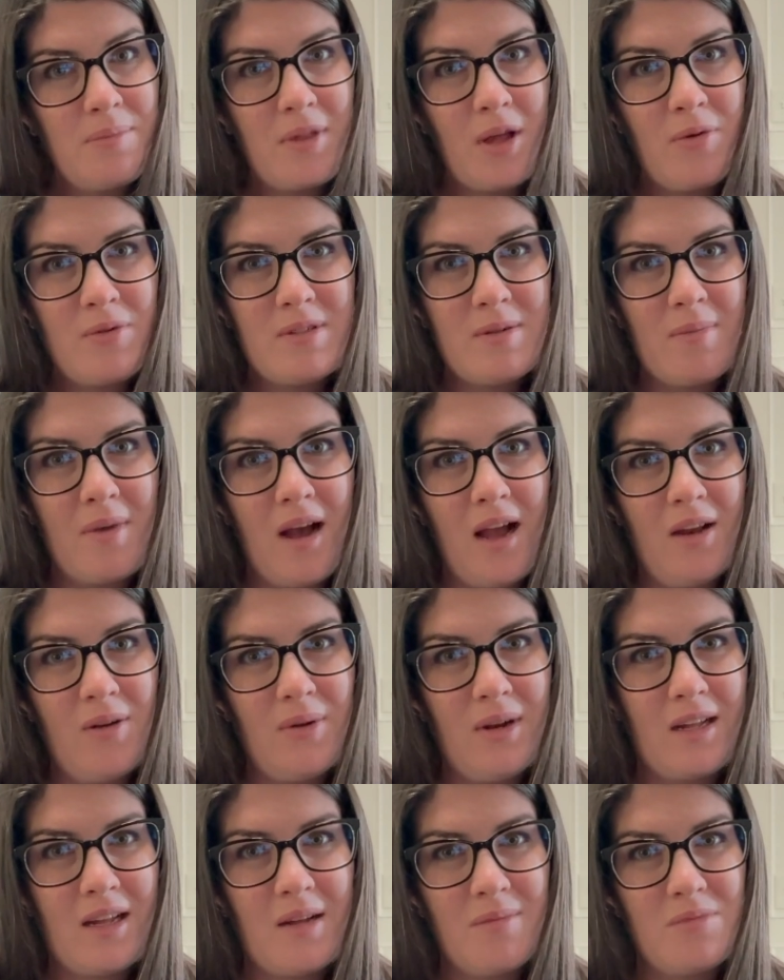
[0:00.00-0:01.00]
those in mind
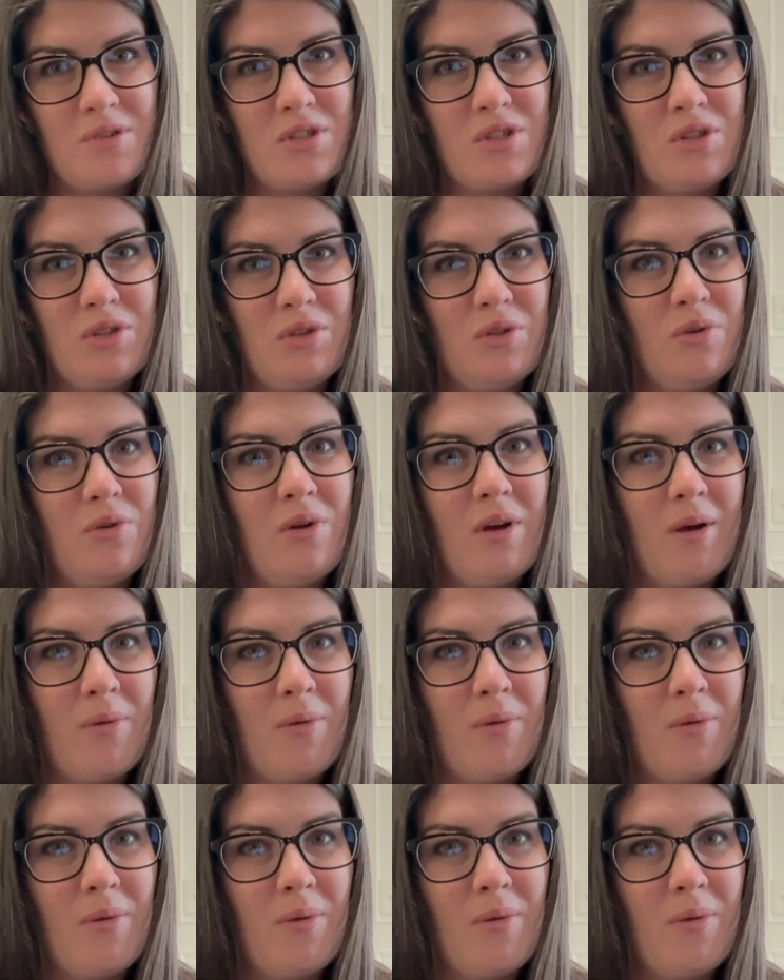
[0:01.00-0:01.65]
when it comes to